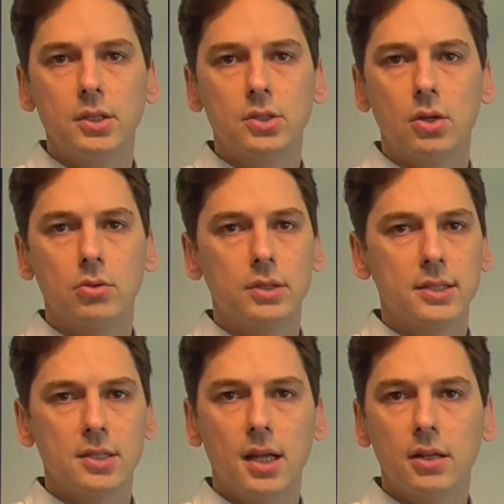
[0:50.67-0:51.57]
So
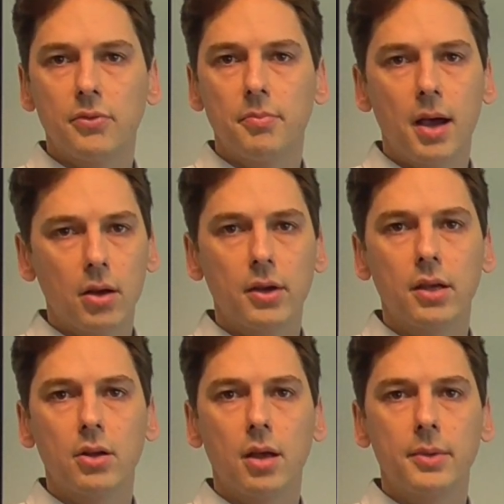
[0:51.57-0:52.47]
there's a lot of
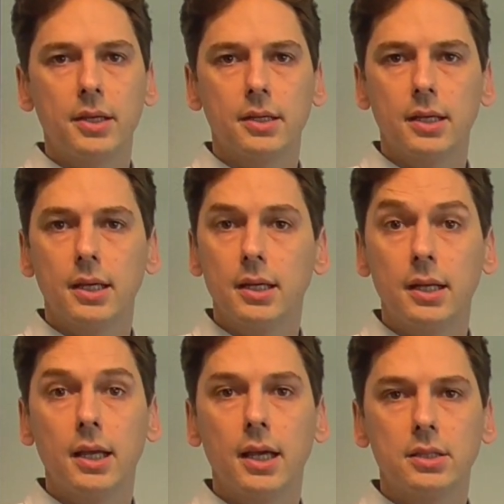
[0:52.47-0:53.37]
macroeconomic
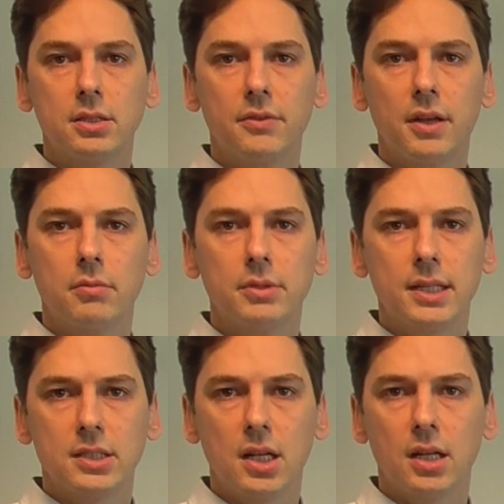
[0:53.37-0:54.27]
indicators available.
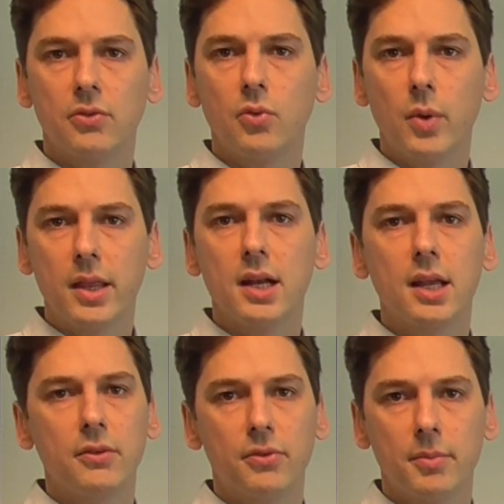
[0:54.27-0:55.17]
There's a lot of weather
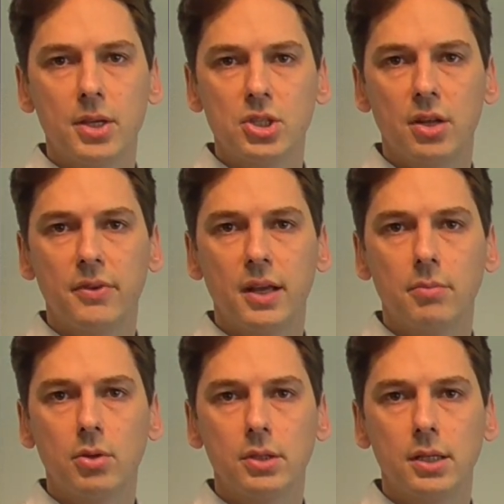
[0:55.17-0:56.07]
information
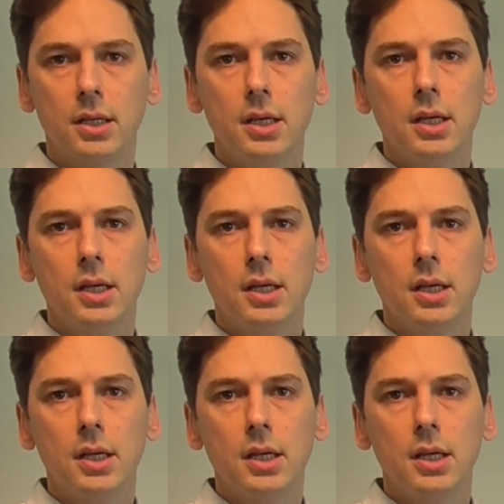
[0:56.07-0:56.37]
available. Yeah?